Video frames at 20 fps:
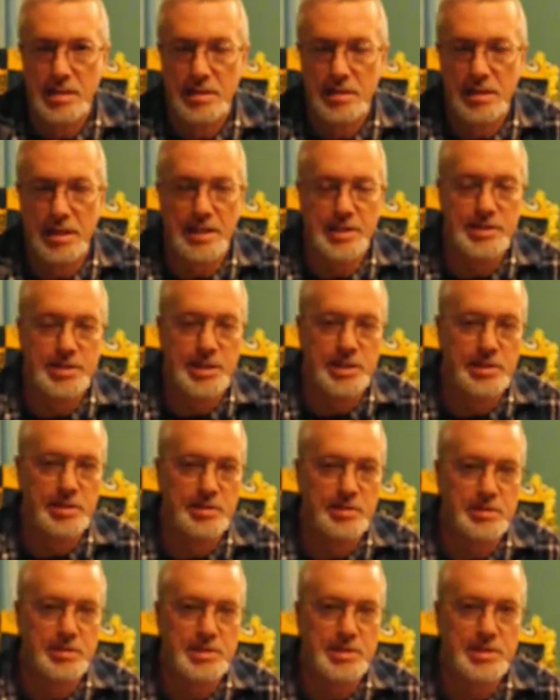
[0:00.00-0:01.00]
And I said,
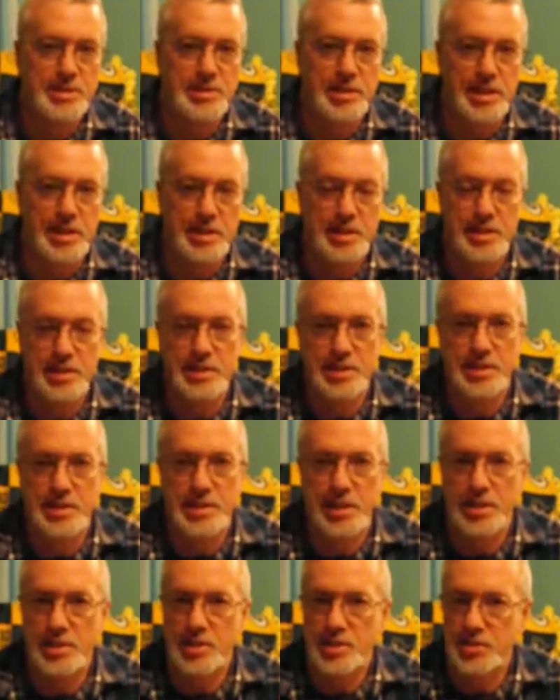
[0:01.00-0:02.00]
they
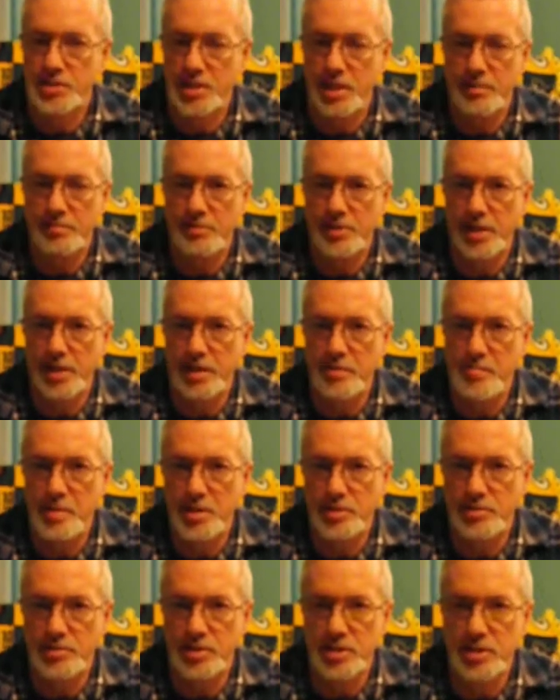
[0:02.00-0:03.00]
said the same thing
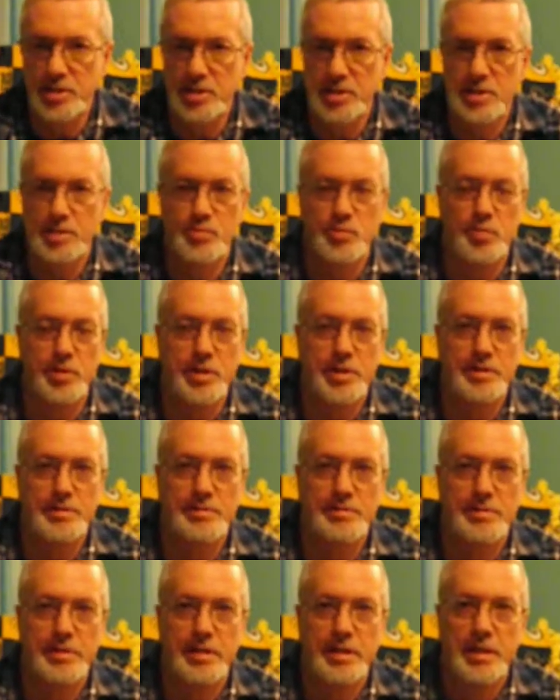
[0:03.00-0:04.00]
about Jesus when
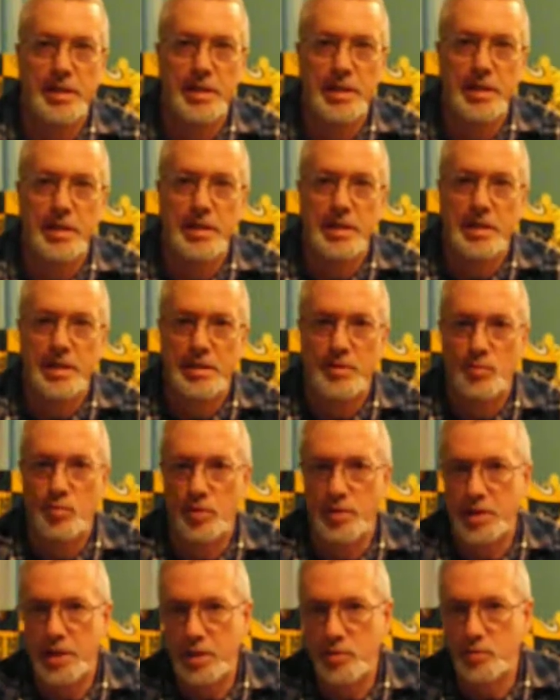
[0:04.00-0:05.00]

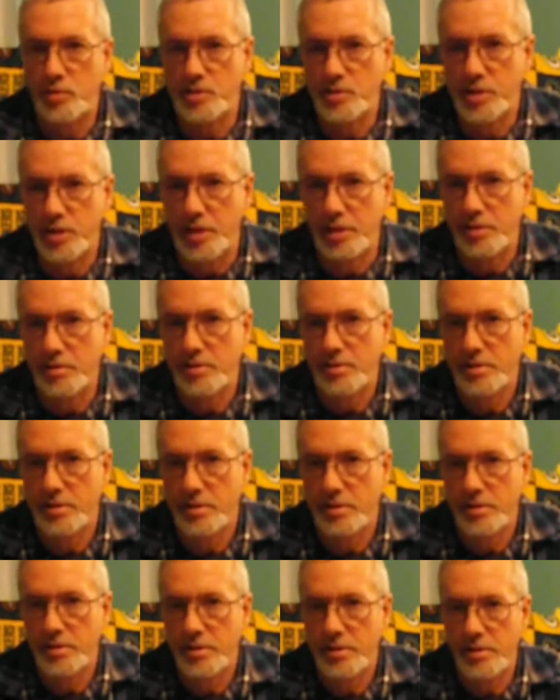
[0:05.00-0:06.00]
he was here,
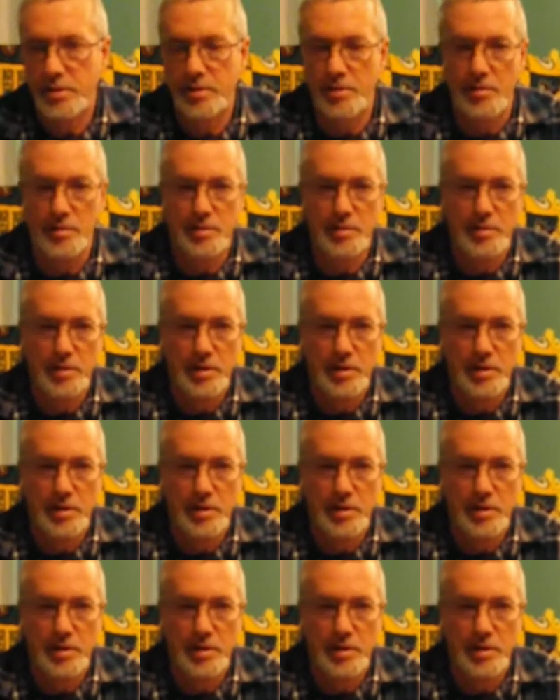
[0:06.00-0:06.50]
you know.